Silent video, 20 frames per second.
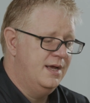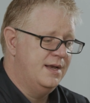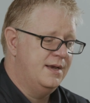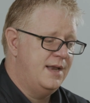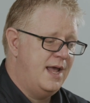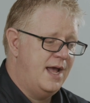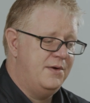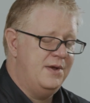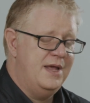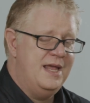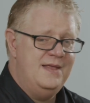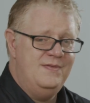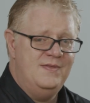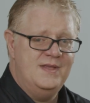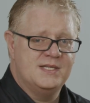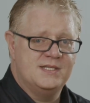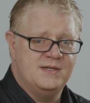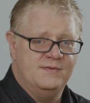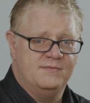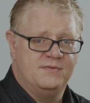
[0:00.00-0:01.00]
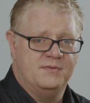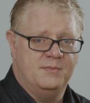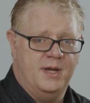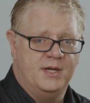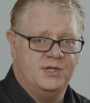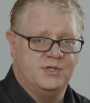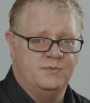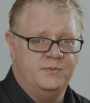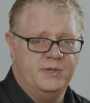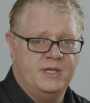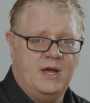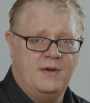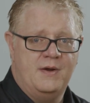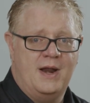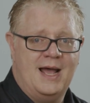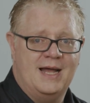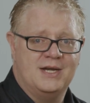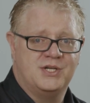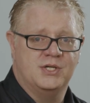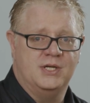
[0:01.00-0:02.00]
Now, in this information, we
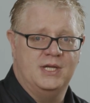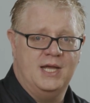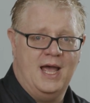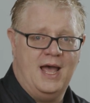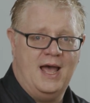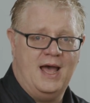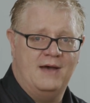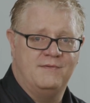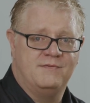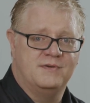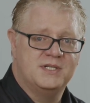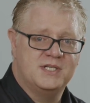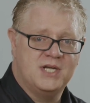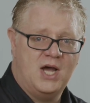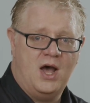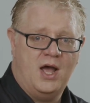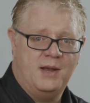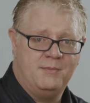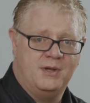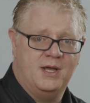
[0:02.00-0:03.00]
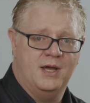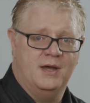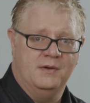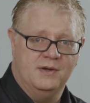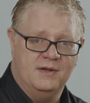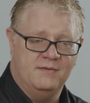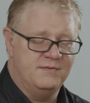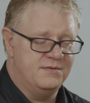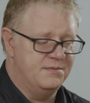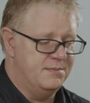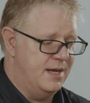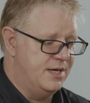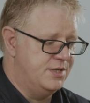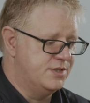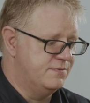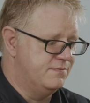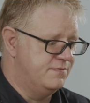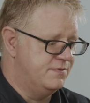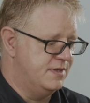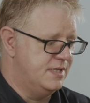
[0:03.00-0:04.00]
don't actually have timecode
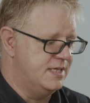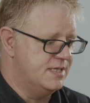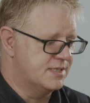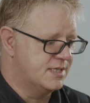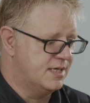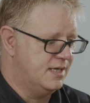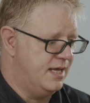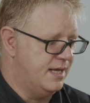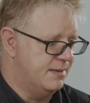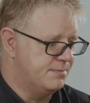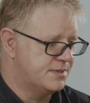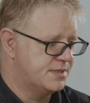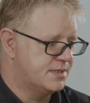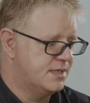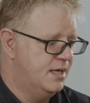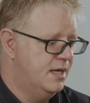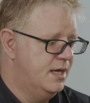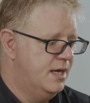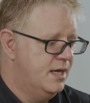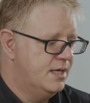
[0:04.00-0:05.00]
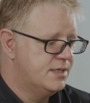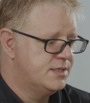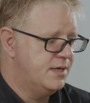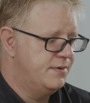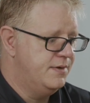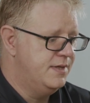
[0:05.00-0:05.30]
information for these clips. So